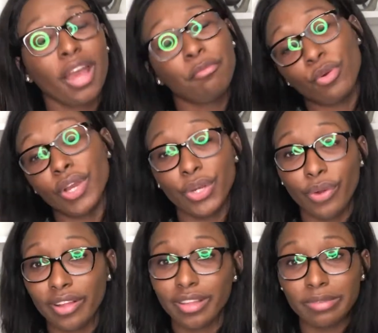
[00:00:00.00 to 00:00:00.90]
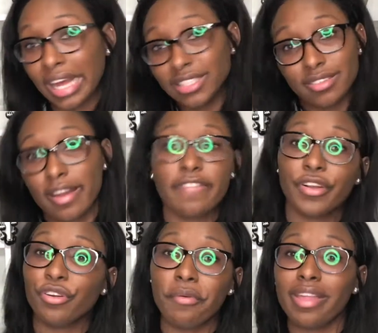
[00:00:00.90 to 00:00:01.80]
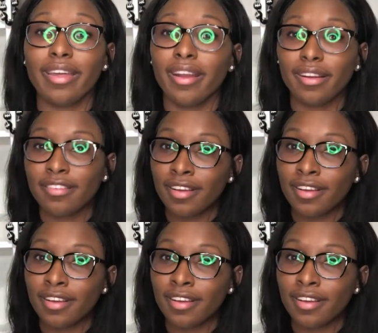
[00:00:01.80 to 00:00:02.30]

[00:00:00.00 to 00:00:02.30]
I'm going north. I just got to figure a way there.